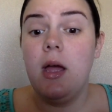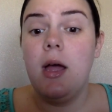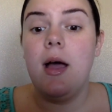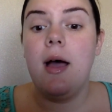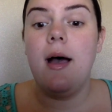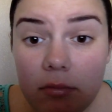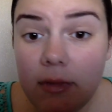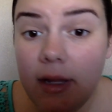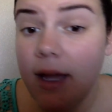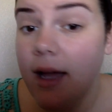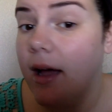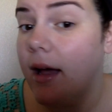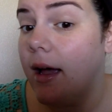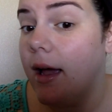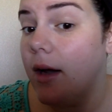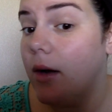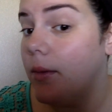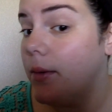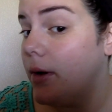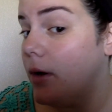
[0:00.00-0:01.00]
Yeah, I
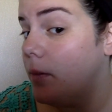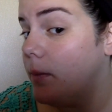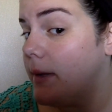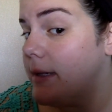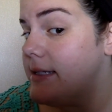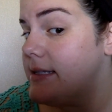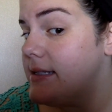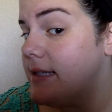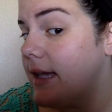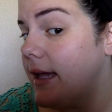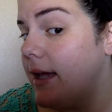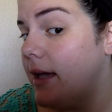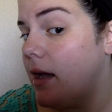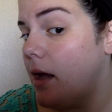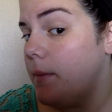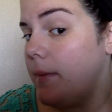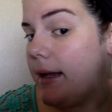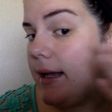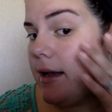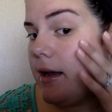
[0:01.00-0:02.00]
don't know, my skin, I
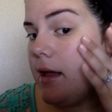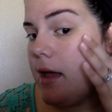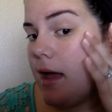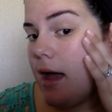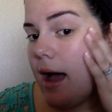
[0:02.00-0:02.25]
mean,